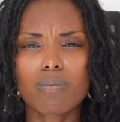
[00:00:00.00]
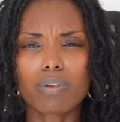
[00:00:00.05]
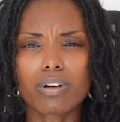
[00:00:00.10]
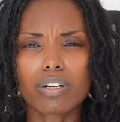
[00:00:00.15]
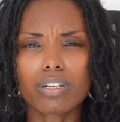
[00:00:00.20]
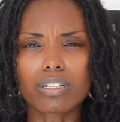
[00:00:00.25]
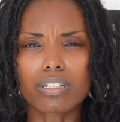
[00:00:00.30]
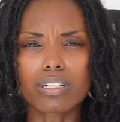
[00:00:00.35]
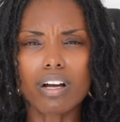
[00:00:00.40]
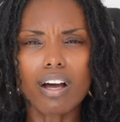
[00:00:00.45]

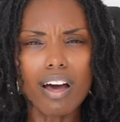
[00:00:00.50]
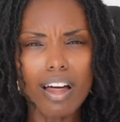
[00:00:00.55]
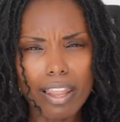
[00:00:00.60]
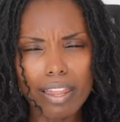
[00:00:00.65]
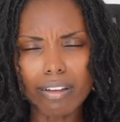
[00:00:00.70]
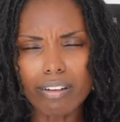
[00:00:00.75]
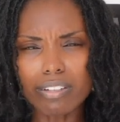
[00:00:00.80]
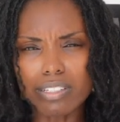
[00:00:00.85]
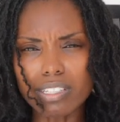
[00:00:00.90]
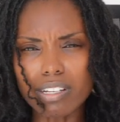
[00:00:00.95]
we're
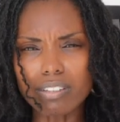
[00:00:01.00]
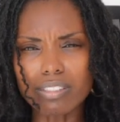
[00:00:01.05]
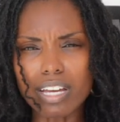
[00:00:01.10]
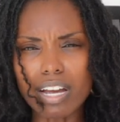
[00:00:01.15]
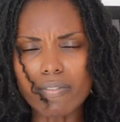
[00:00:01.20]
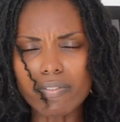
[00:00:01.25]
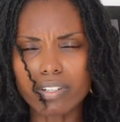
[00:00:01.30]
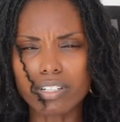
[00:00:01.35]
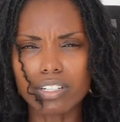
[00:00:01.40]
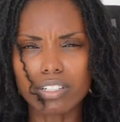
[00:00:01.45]
calling on South
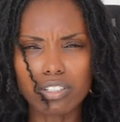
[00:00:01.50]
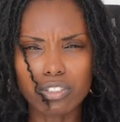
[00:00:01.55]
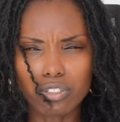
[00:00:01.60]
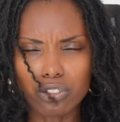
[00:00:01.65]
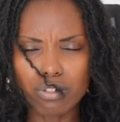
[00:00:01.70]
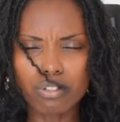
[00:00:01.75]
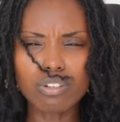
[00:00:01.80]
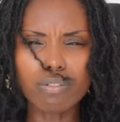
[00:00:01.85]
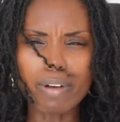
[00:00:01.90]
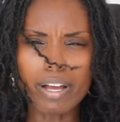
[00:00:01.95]
Africa to
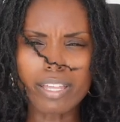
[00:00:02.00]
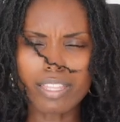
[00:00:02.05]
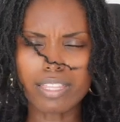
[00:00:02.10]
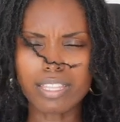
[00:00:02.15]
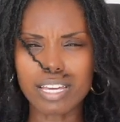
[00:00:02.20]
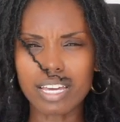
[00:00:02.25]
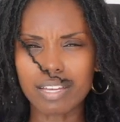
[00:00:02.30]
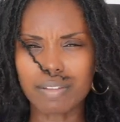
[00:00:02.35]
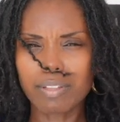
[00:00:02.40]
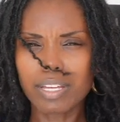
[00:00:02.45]
do the right
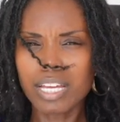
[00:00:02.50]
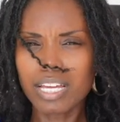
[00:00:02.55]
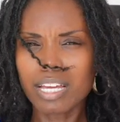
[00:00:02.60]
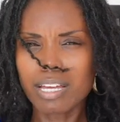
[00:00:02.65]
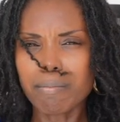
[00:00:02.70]
thing.